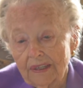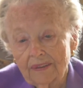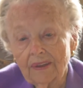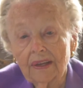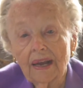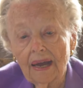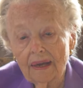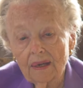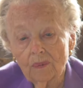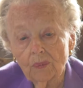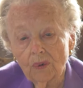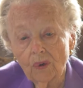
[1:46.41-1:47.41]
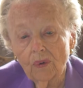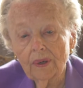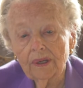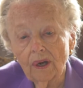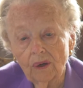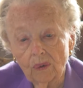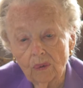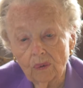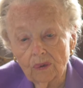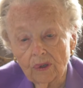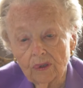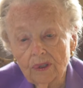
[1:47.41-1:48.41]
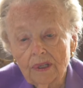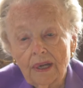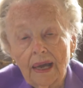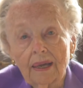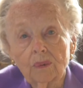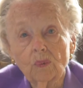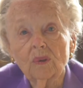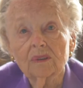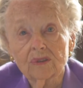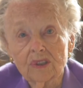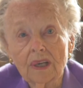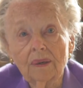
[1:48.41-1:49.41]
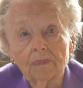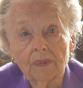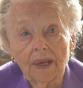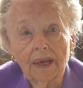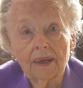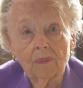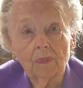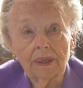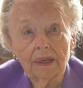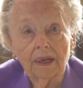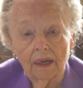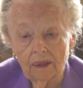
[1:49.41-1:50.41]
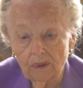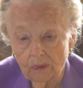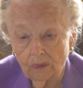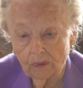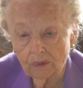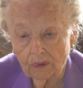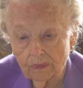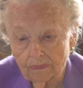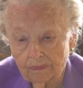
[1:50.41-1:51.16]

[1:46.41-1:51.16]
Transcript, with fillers: that I am growing older and will someday be old.